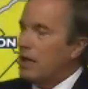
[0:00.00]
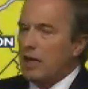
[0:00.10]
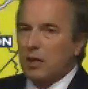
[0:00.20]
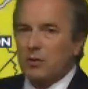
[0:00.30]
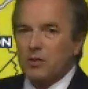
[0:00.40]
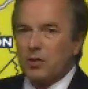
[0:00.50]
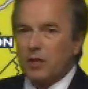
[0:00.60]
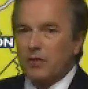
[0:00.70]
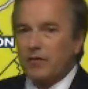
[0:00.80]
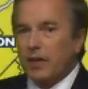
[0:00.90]
and then we'll
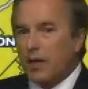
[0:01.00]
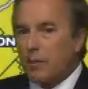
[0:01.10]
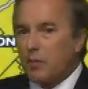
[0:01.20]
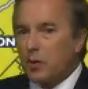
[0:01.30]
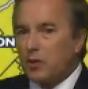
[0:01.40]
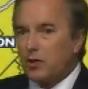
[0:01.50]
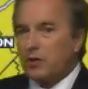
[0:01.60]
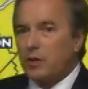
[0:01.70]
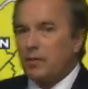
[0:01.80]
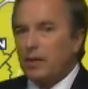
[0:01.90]
start to feel that moisture
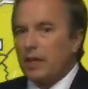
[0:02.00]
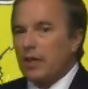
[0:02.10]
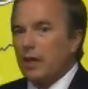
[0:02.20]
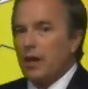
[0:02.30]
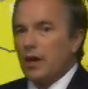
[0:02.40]
creeping in